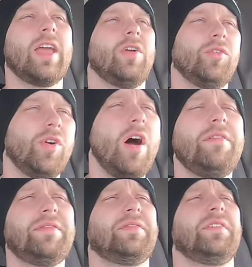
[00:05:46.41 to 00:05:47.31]
a rough
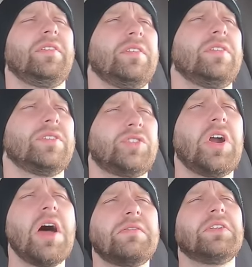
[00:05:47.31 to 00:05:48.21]

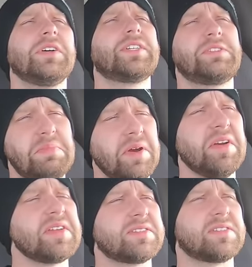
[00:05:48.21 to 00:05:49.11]
travel
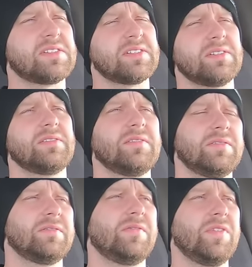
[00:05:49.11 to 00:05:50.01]
experience
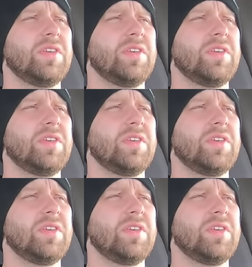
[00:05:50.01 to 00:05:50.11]
for the